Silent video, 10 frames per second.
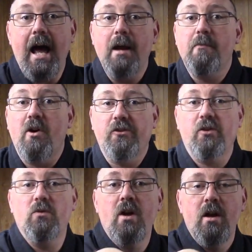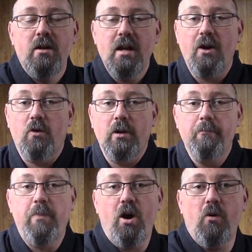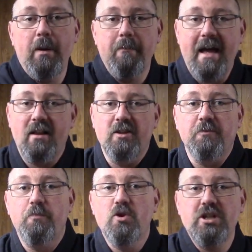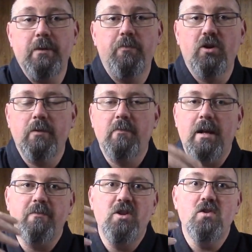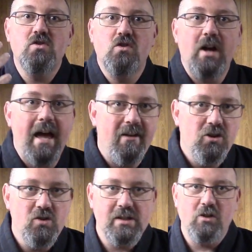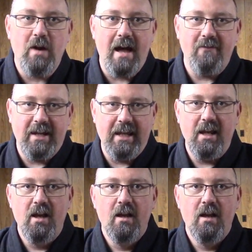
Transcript: I'm also not only borrowing balance, pushing and pulling, but I'm using gravity